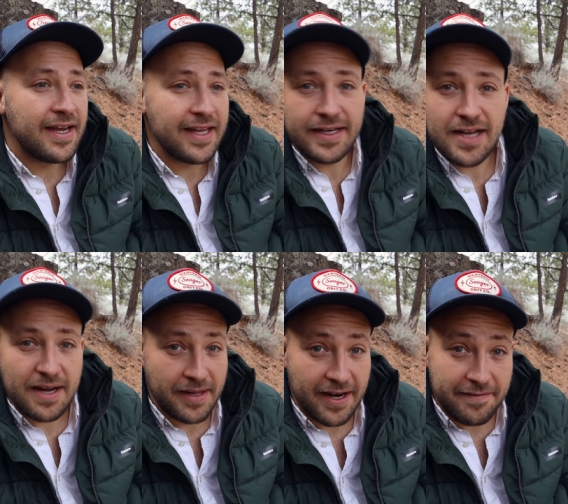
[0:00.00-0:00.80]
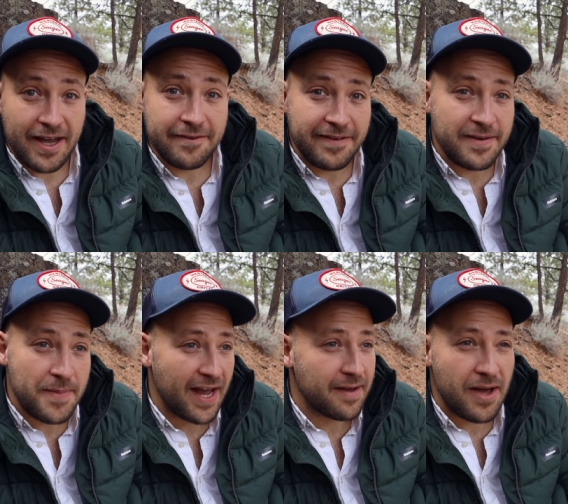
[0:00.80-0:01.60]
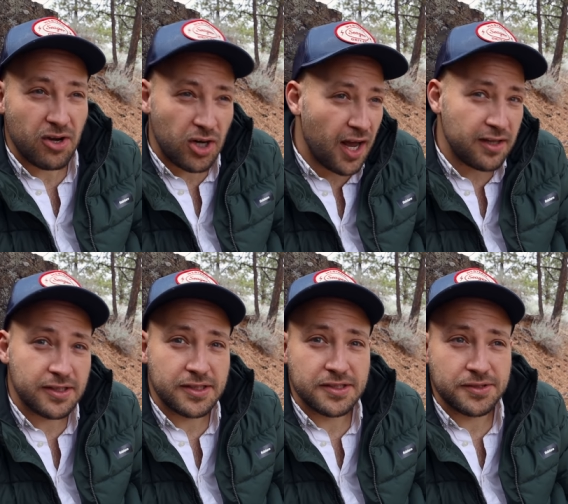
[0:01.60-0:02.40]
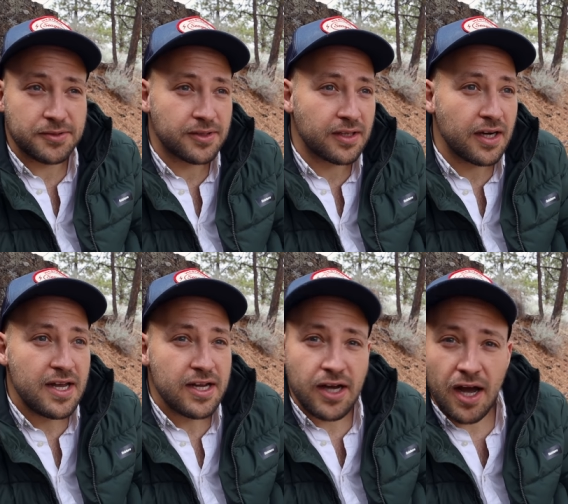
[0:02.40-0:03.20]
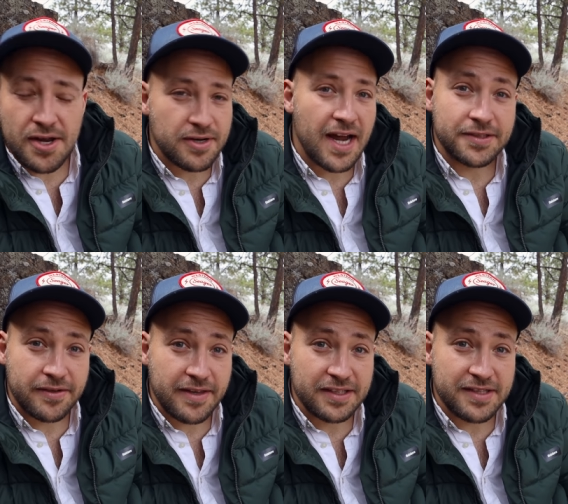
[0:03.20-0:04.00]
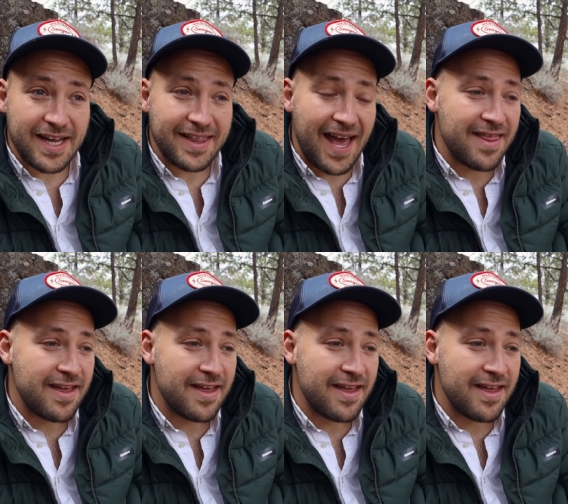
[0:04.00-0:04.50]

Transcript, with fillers: anytime that I've had feedback about colors or contrast podcast or things like that.